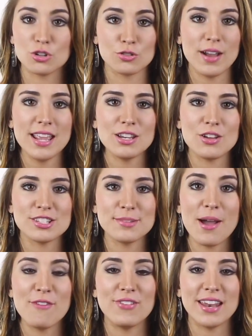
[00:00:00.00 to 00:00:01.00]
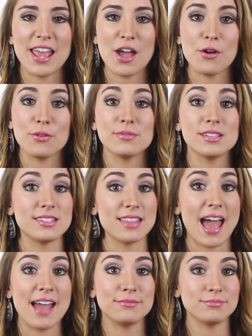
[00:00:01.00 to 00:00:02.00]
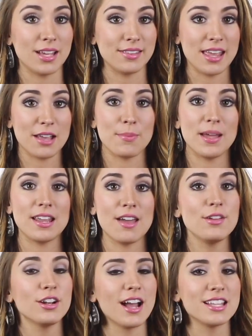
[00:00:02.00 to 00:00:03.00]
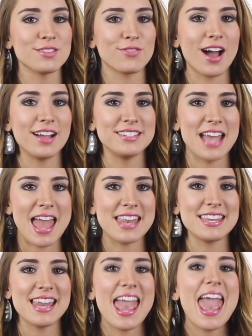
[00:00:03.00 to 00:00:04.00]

the great news about video is that, unlike many other kinds of content,